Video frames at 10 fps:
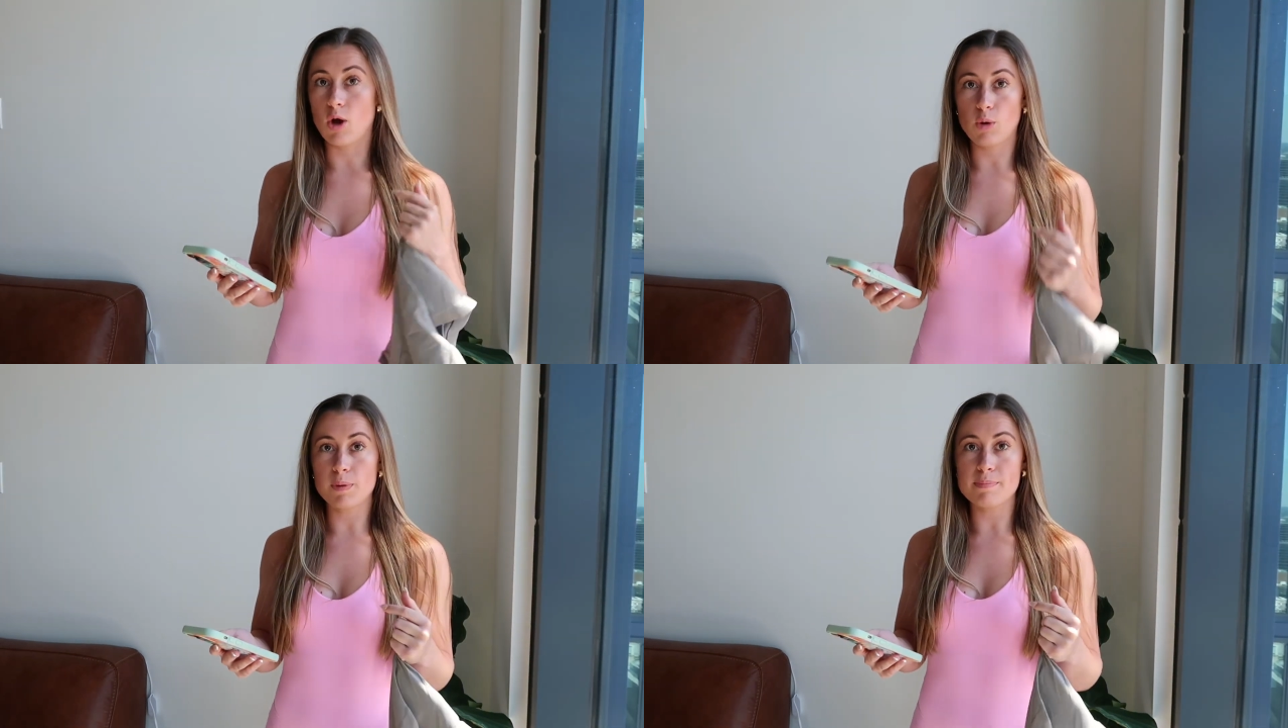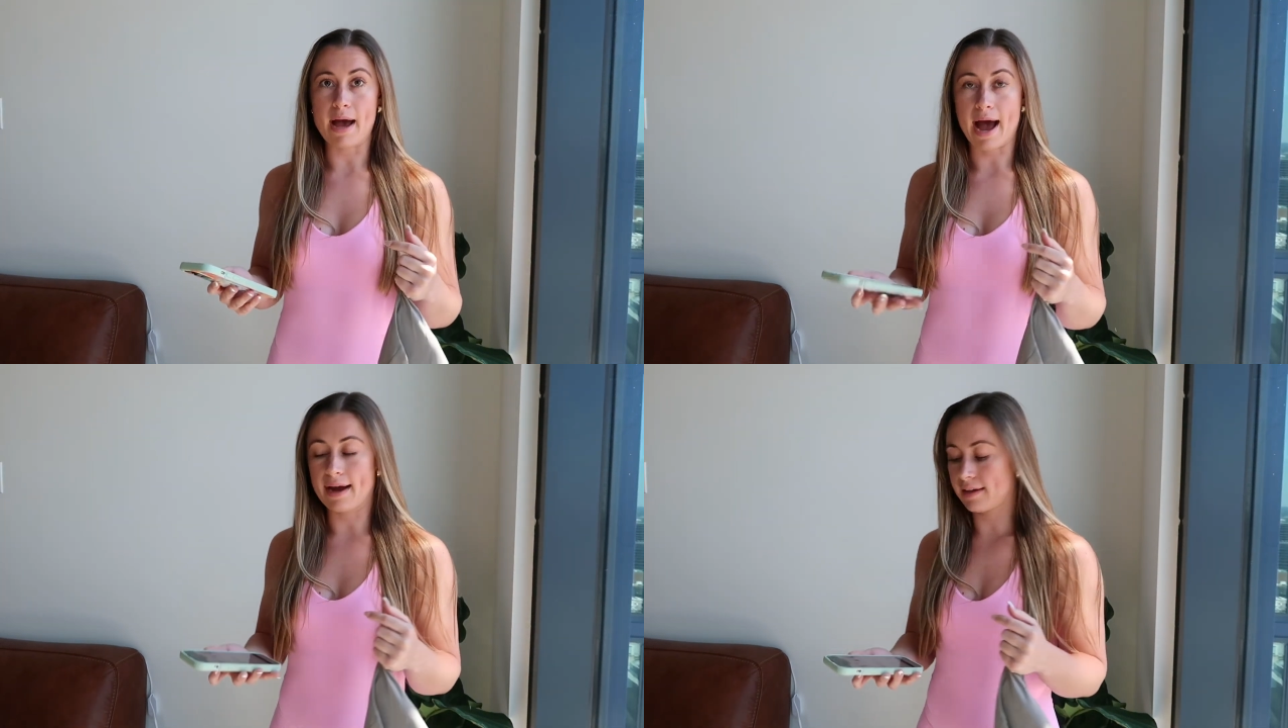open
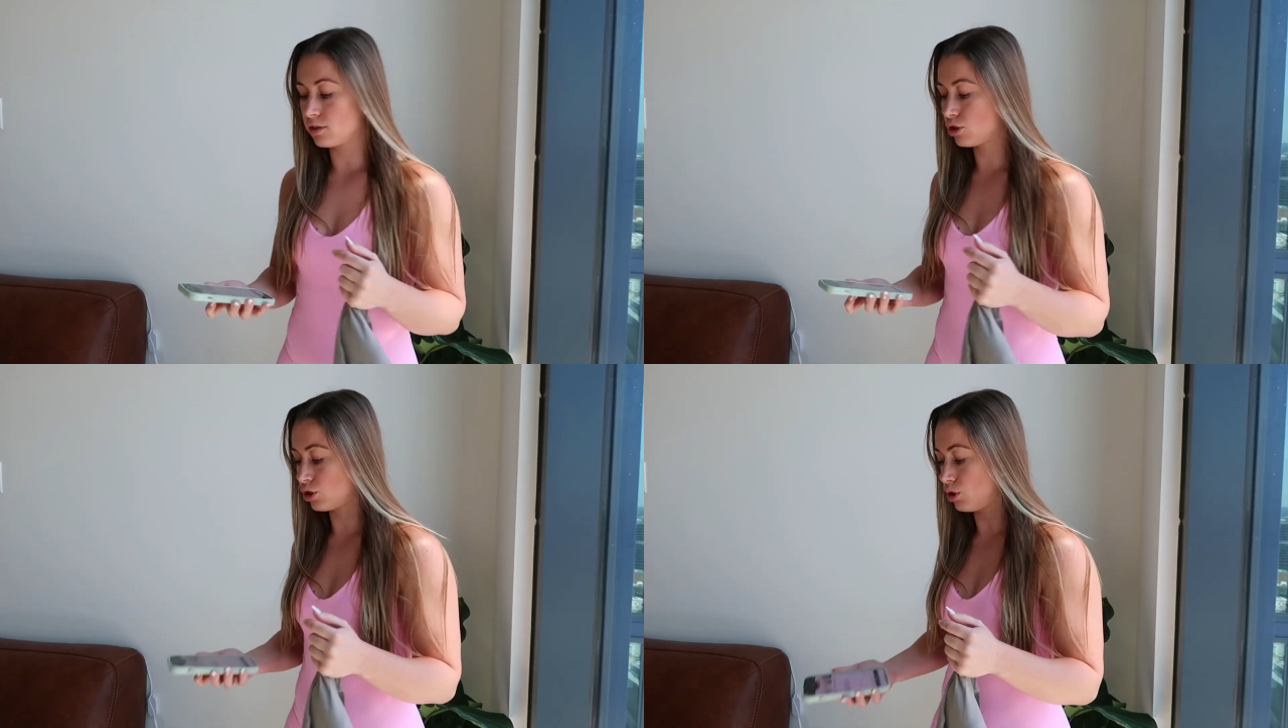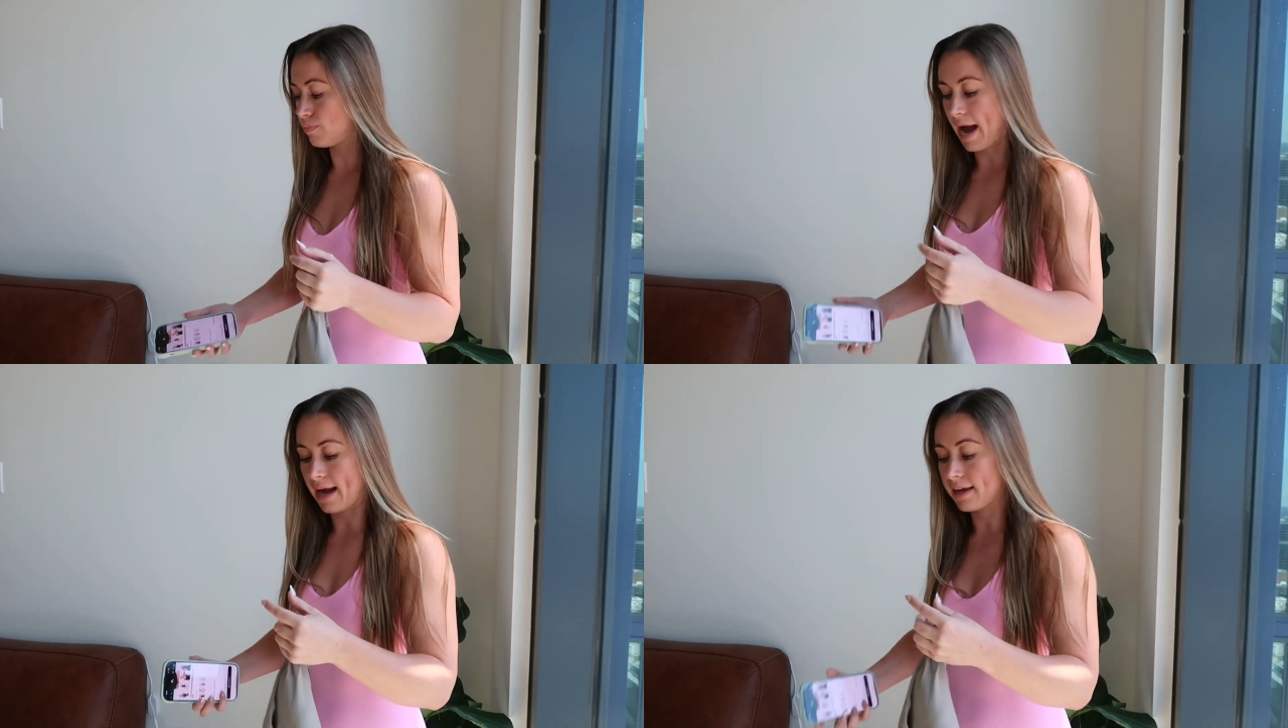back, scoop
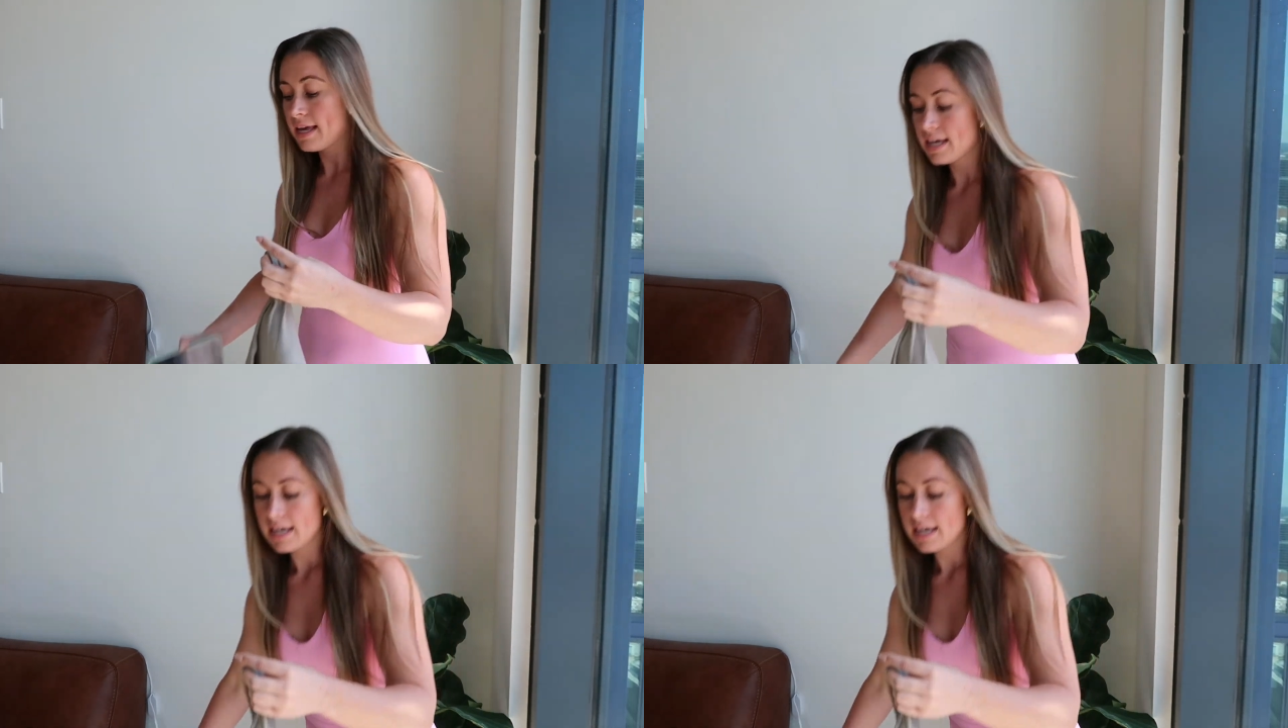back.